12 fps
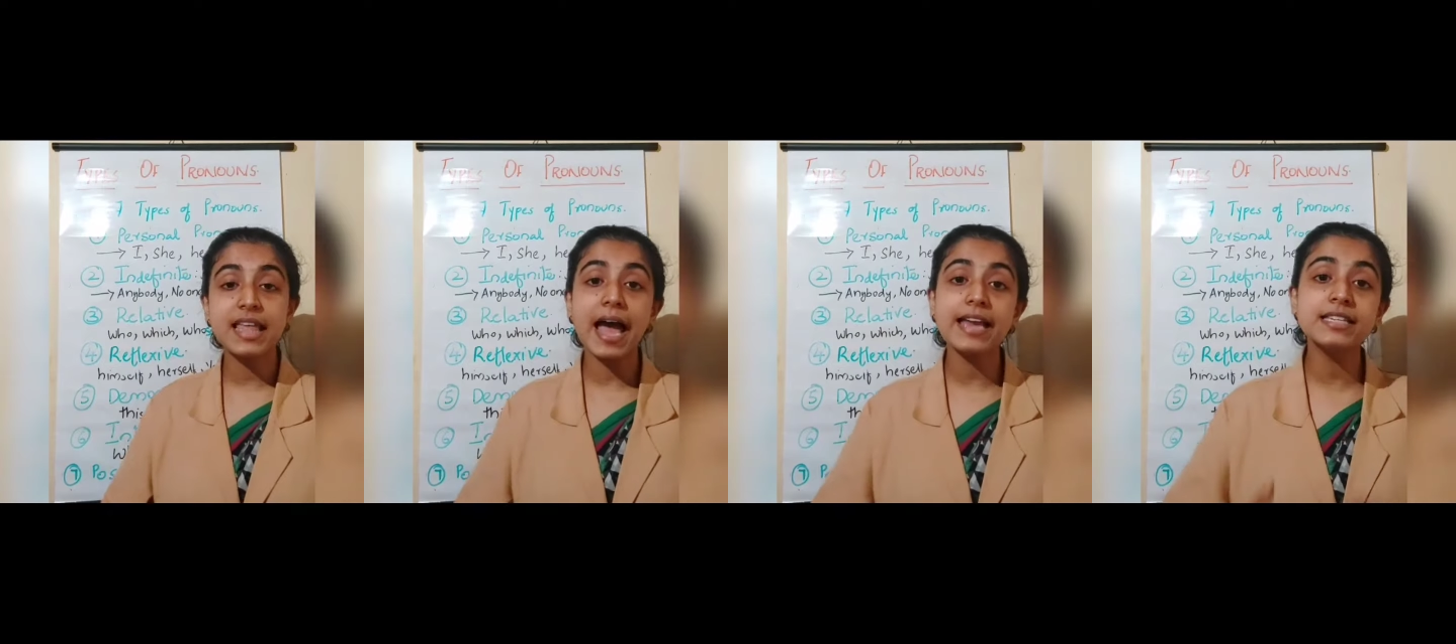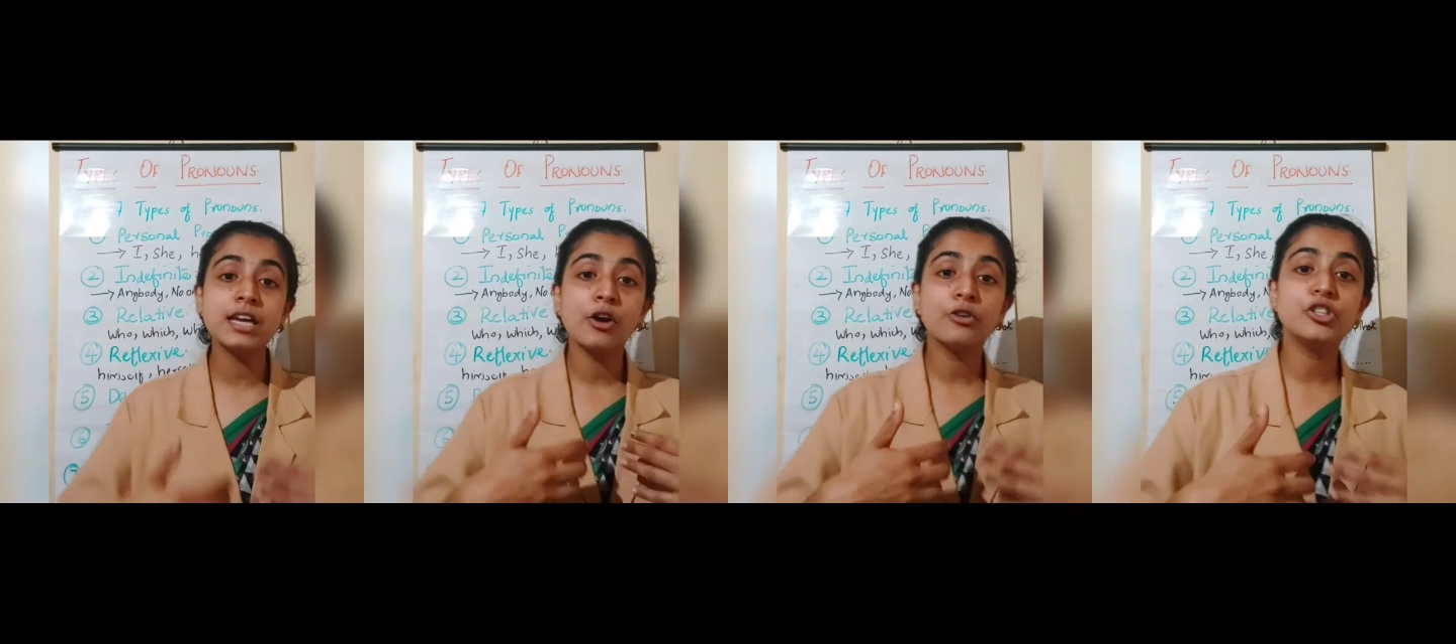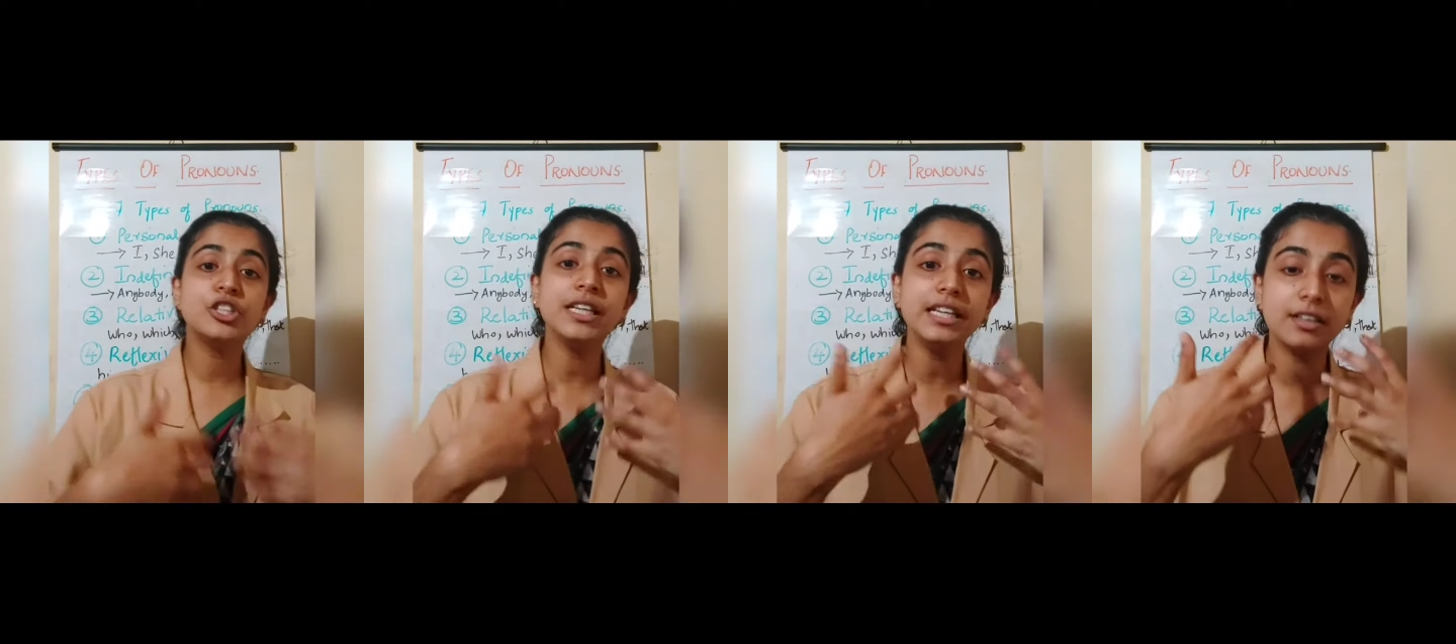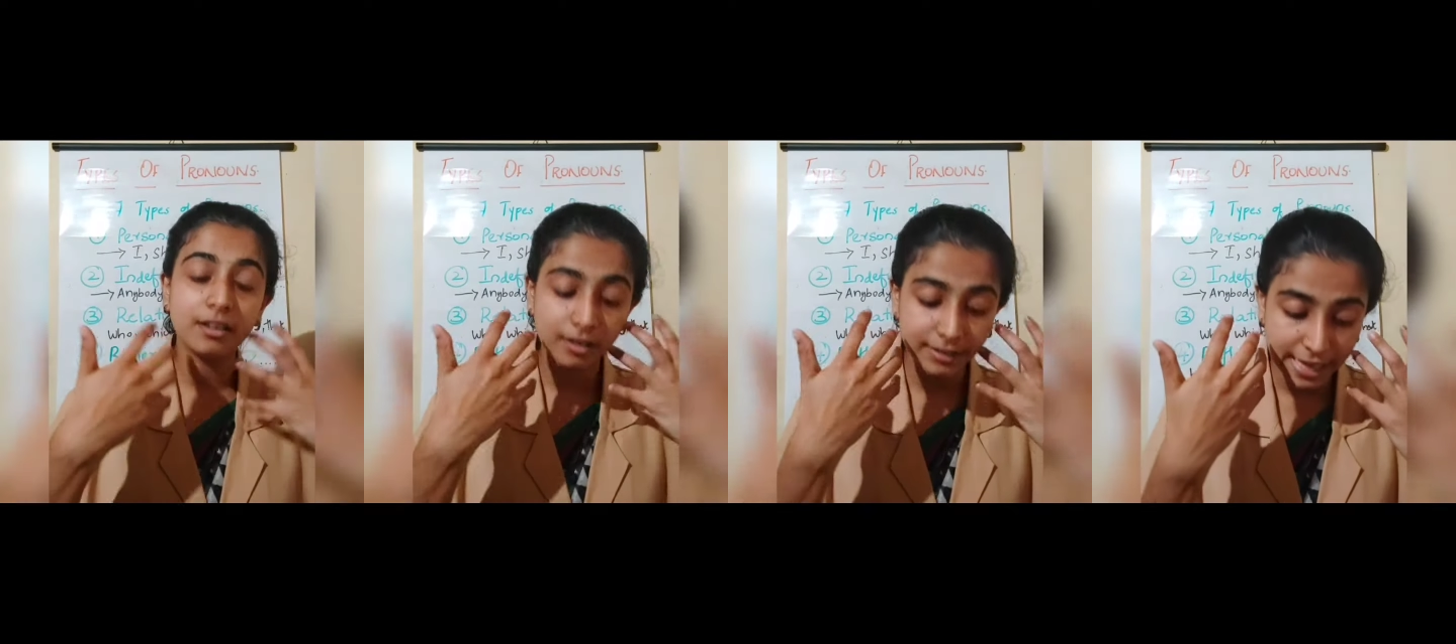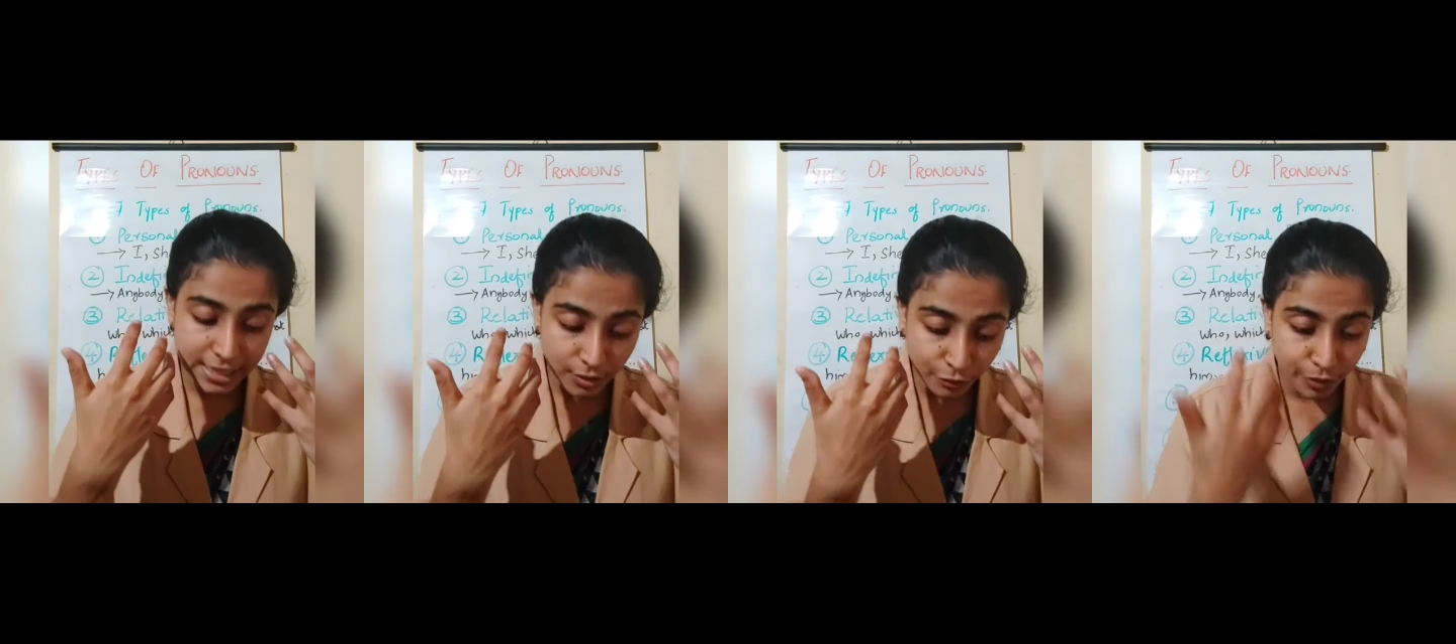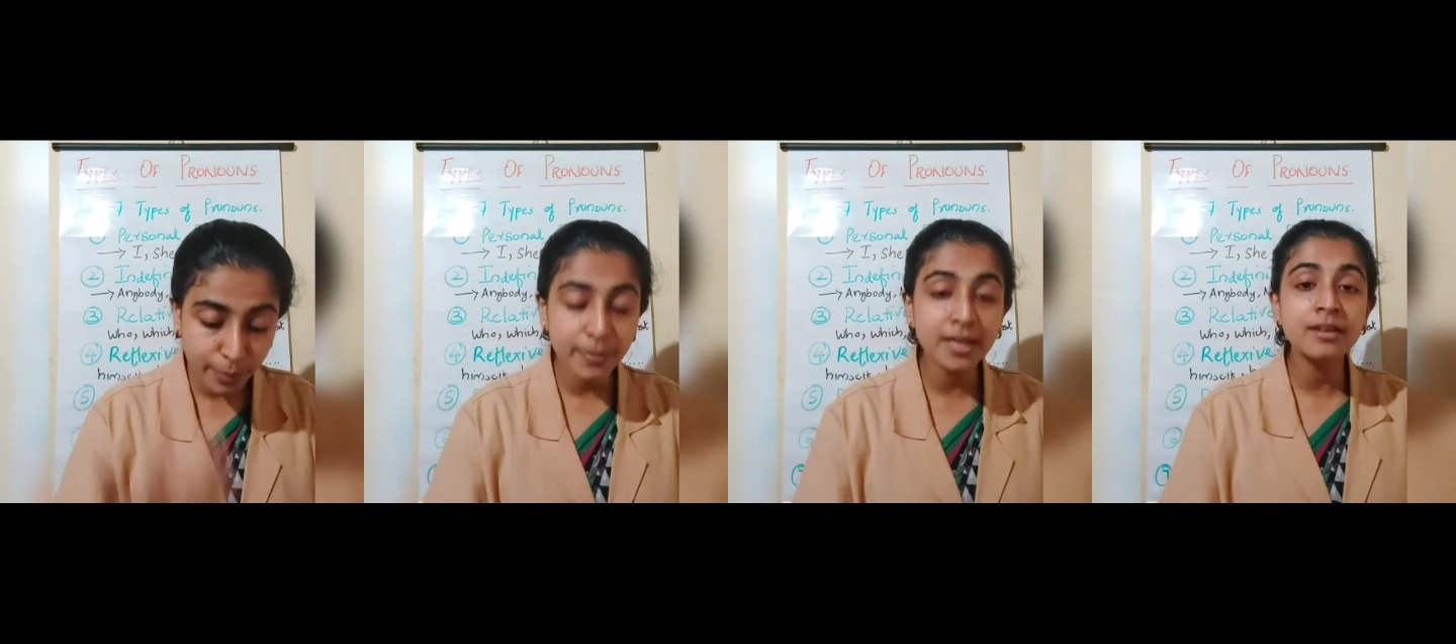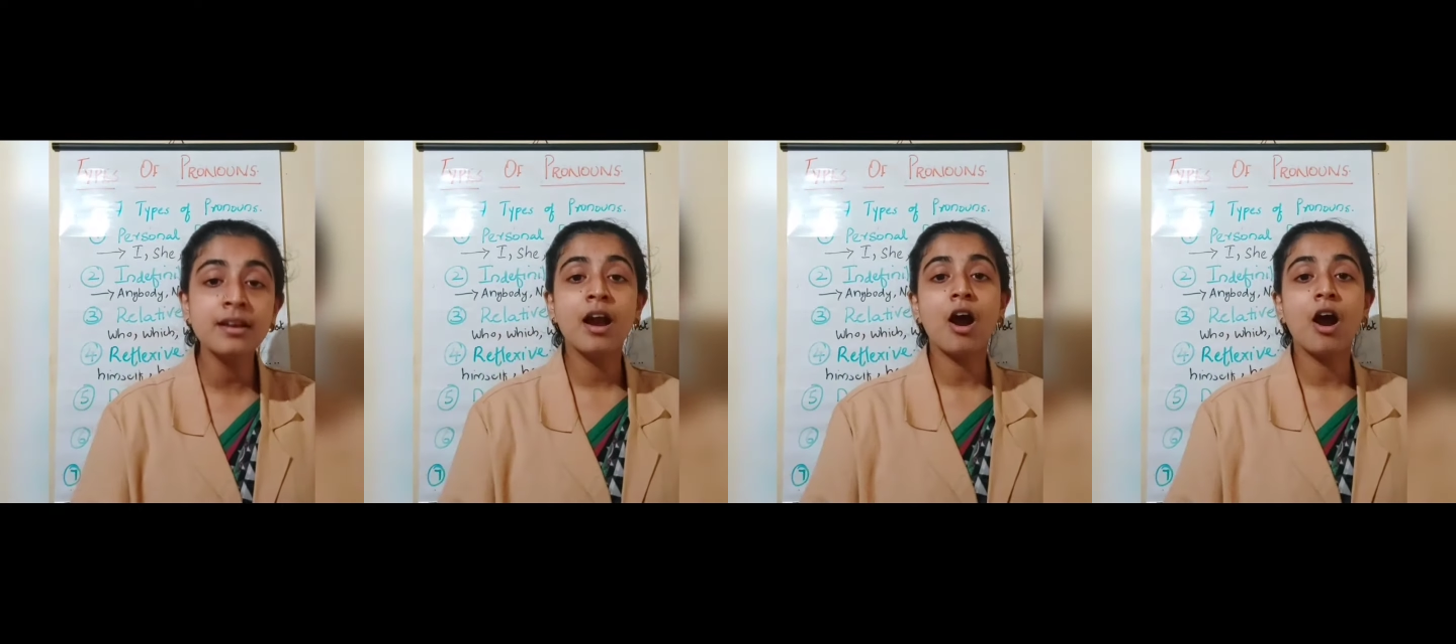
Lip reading: that that woman